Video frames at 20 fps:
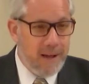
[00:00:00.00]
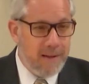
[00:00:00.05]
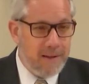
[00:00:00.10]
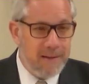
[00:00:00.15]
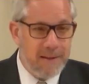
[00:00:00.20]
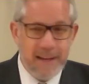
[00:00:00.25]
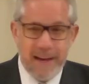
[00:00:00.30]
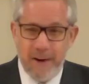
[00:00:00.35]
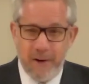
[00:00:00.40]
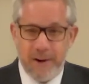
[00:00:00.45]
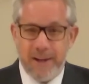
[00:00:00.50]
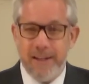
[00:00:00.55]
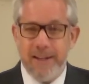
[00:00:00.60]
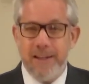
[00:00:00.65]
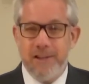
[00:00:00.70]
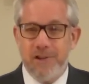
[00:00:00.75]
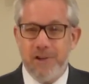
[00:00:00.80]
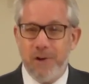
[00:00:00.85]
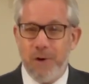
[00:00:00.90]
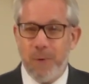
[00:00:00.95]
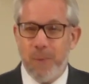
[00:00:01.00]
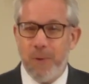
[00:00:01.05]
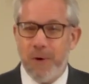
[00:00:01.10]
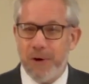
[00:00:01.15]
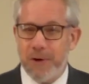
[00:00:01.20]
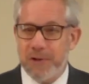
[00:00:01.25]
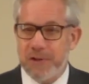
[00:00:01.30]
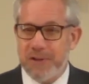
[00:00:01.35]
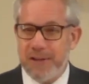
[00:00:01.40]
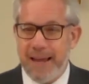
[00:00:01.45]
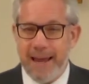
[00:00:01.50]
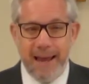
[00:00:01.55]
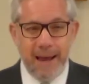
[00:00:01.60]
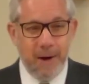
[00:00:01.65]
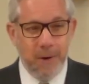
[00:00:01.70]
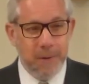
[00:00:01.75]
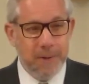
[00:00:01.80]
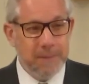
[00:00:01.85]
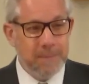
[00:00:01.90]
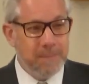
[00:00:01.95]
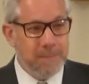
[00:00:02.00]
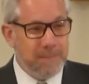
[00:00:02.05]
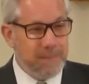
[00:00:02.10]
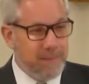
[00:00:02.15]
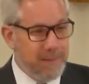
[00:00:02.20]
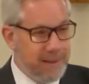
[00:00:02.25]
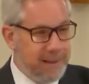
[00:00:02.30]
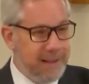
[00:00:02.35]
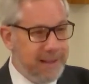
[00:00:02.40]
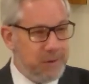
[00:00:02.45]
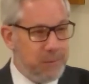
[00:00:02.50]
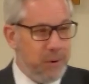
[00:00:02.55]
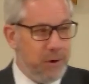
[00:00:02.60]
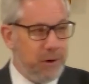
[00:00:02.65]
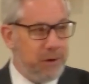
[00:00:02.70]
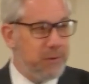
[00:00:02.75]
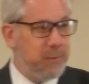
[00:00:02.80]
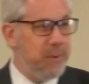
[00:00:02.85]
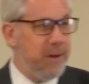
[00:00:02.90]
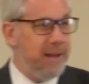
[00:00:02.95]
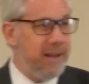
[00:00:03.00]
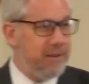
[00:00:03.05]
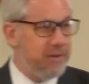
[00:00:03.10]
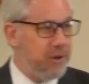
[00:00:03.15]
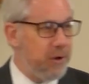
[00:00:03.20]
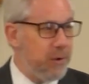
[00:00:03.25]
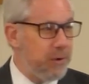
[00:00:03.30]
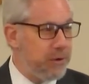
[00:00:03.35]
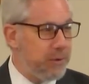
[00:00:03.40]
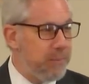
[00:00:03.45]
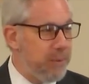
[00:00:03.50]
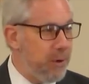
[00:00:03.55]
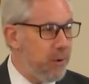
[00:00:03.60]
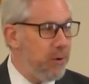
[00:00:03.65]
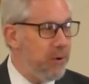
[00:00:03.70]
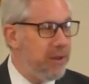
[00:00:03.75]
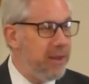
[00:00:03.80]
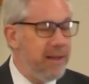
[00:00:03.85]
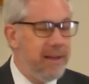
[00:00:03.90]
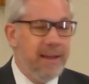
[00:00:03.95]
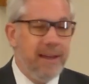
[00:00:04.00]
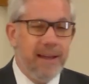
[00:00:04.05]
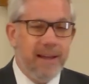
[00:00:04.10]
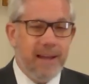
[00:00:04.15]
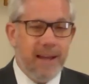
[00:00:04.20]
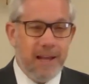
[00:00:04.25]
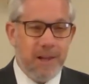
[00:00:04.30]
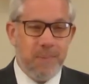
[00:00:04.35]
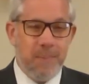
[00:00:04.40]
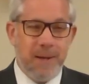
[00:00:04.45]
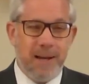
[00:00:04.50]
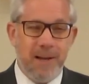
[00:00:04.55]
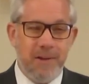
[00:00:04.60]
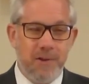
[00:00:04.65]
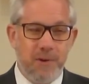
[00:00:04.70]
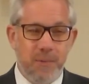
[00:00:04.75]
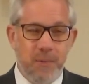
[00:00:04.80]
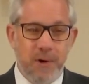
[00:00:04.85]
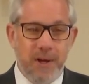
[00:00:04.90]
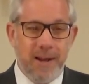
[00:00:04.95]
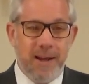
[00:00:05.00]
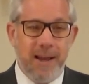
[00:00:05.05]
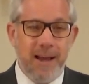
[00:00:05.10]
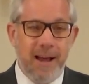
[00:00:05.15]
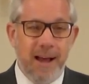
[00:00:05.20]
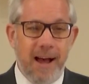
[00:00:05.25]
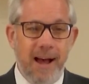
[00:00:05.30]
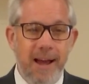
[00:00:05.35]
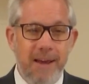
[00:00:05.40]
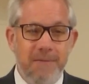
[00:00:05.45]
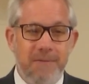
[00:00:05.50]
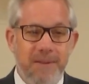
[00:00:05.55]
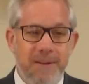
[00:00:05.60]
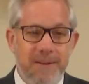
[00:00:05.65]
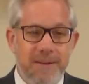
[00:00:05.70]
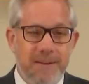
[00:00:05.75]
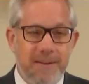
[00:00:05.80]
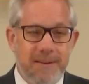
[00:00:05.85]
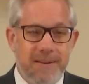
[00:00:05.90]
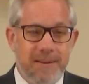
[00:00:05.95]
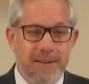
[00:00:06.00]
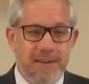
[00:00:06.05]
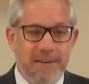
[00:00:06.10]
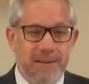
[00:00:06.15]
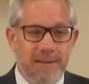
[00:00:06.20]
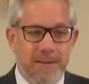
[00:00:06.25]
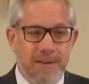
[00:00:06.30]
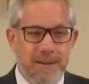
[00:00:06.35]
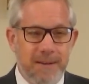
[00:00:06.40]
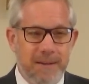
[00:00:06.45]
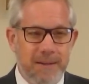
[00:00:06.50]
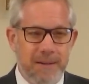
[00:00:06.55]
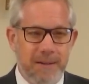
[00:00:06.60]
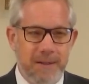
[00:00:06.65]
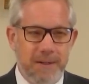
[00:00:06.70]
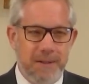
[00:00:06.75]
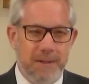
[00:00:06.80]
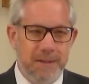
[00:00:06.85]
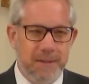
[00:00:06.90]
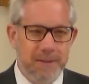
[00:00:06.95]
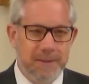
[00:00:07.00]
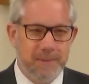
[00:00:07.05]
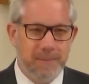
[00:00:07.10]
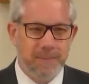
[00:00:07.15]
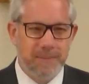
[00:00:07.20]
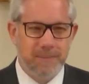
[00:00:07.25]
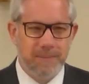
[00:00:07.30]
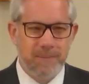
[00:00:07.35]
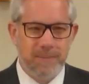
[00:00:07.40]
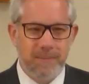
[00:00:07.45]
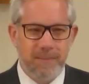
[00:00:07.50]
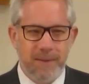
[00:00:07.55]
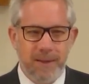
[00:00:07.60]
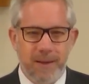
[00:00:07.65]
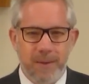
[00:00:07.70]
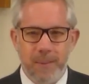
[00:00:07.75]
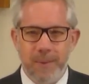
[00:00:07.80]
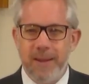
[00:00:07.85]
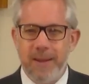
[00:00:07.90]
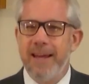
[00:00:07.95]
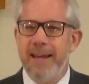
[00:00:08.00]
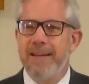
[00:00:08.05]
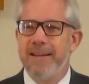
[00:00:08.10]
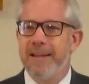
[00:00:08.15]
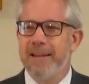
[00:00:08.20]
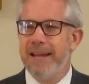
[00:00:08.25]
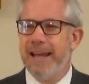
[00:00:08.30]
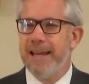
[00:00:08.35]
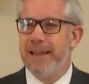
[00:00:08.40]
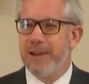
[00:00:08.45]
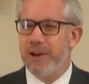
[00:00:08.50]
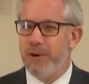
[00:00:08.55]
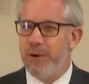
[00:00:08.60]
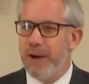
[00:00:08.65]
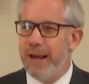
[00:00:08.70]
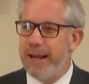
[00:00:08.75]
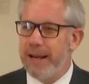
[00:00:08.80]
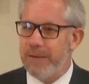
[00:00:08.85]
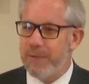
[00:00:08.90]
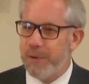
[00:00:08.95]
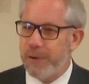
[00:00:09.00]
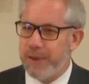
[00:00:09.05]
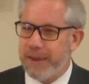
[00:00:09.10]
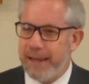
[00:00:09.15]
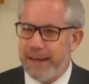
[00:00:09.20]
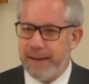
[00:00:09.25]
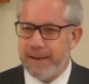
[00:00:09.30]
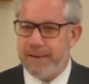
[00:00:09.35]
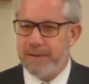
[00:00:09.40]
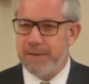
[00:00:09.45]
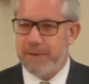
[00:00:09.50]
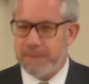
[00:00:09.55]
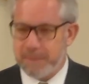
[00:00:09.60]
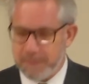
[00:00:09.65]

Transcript: The air conditioner works now. This works. It's so smooth. It's because of what I've. Uh, we like to take the credit for things.